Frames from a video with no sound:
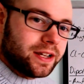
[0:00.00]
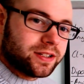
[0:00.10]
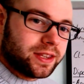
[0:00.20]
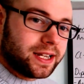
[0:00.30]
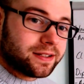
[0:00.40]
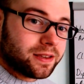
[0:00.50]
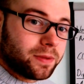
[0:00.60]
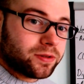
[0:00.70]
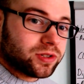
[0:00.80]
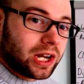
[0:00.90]
So these are the
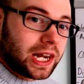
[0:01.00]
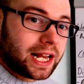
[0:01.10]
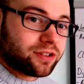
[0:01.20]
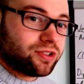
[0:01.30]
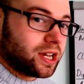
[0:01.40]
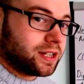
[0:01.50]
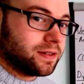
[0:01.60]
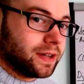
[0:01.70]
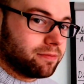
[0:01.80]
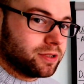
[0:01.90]
most
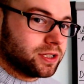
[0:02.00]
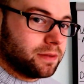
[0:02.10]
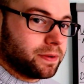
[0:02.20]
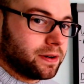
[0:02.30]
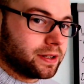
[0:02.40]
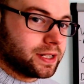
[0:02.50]
electronegative elements in the periodic